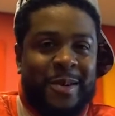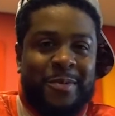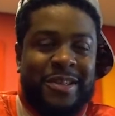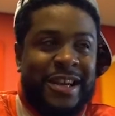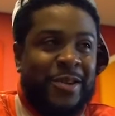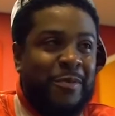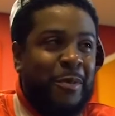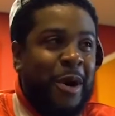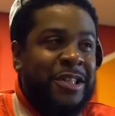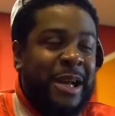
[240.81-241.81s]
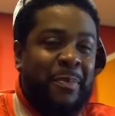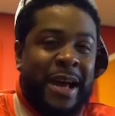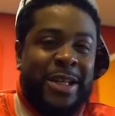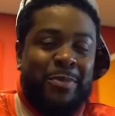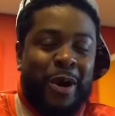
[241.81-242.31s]
I'm saying? You Marcy, I
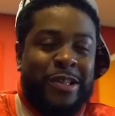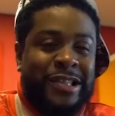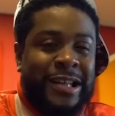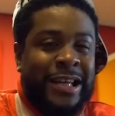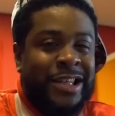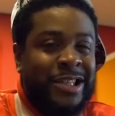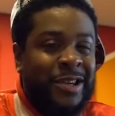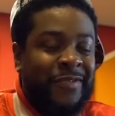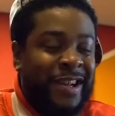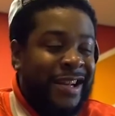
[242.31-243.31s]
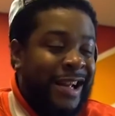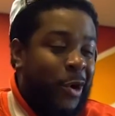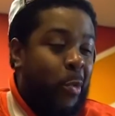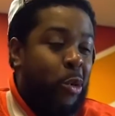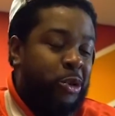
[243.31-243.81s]
pass Marcy like each and every, like
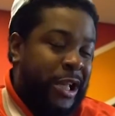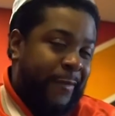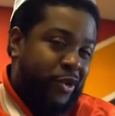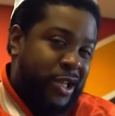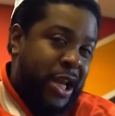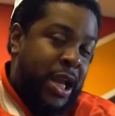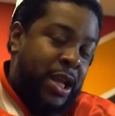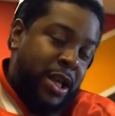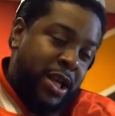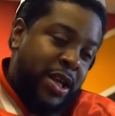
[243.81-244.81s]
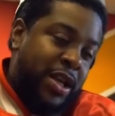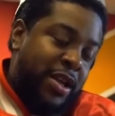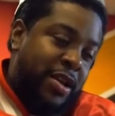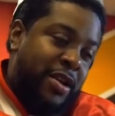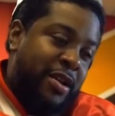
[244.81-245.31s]
almost every day. You know
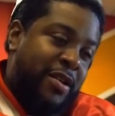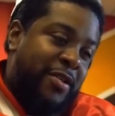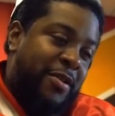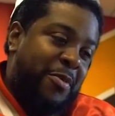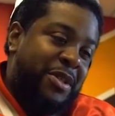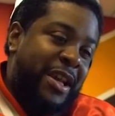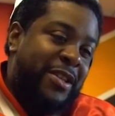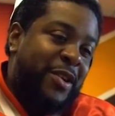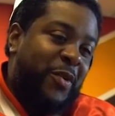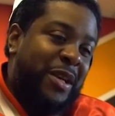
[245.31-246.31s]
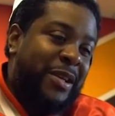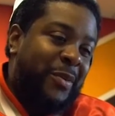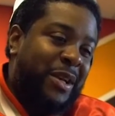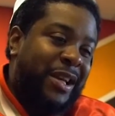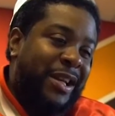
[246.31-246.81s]
what I'm saying? So we
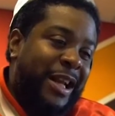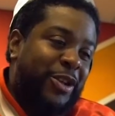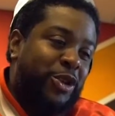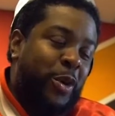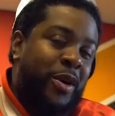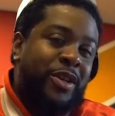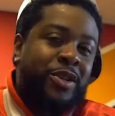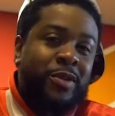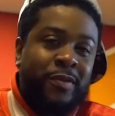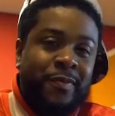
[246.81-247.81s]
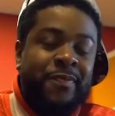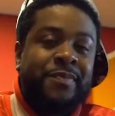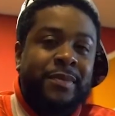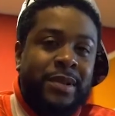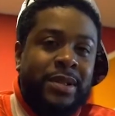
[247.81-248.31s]
can get like a joint or 2.
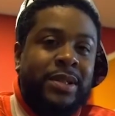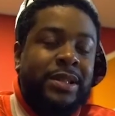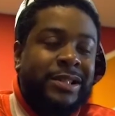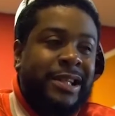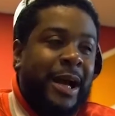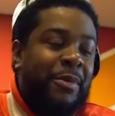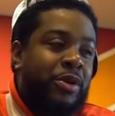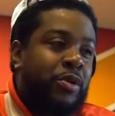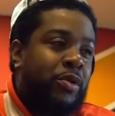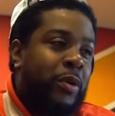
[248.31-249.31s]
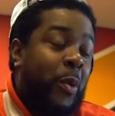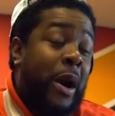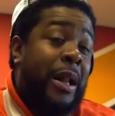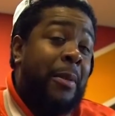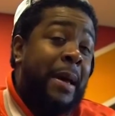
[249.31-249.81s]
That'd be cool. And
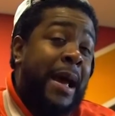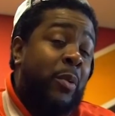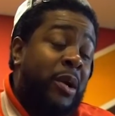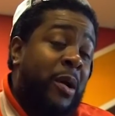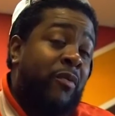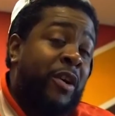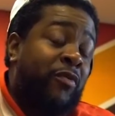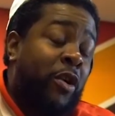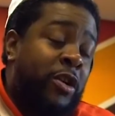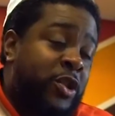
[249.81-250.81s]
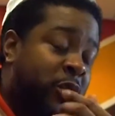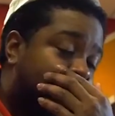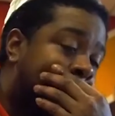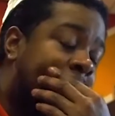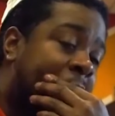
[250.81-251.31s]
while I'm at it, what up, Rick Ross?
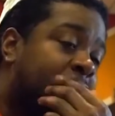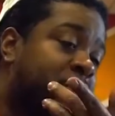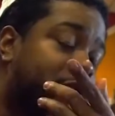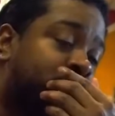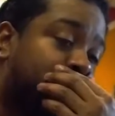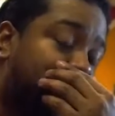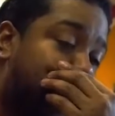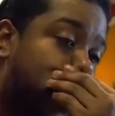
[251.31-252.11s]
You too.